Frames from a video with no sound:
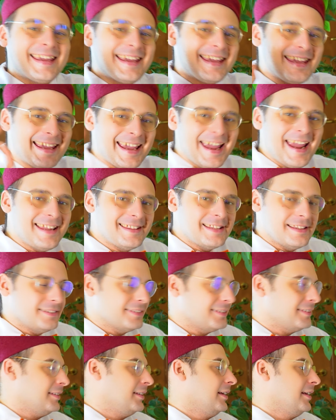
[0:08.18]

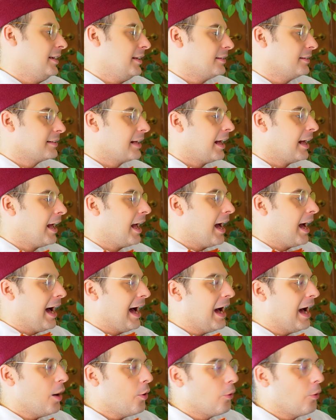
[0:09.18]
Cadences.
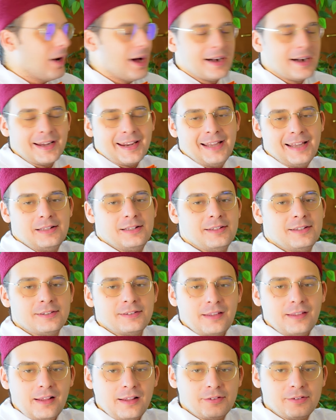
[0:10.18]
How are
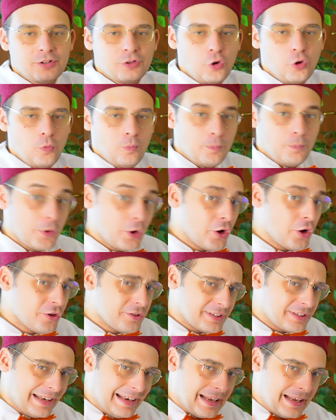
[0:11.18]
cadences
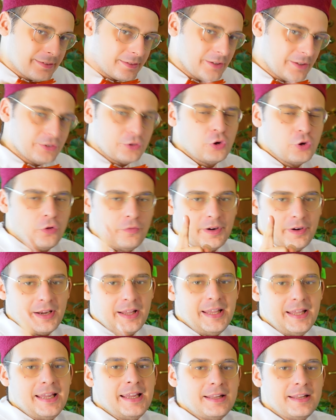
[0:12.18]
composed? Let's discover
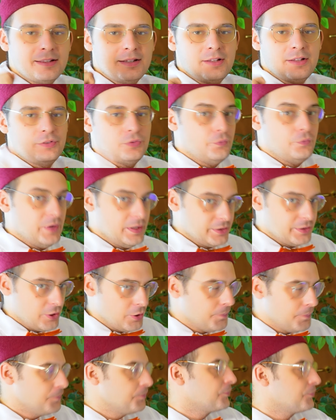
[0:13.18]
in this
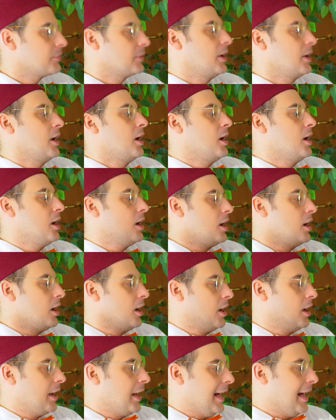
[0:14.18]
video.
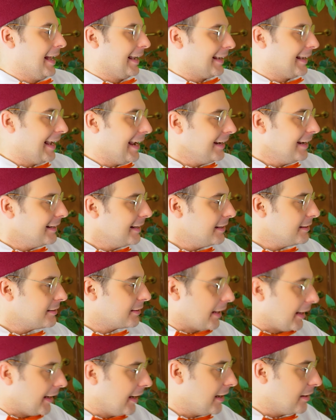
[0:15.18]
A
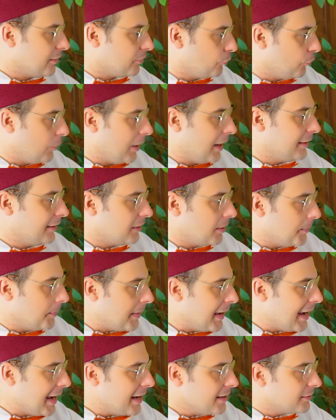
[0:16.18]
cadence is when the
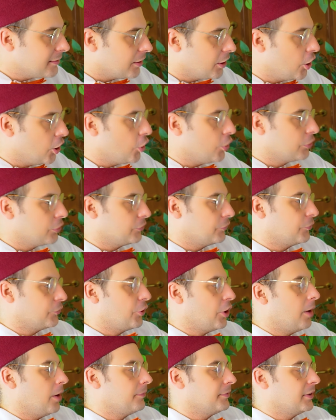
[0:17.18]
bass goes
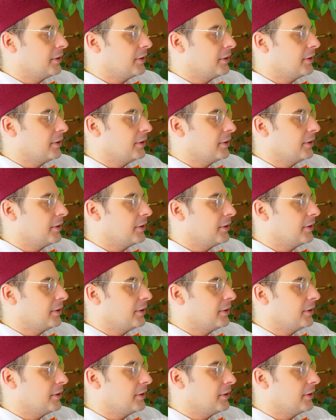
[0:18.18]
from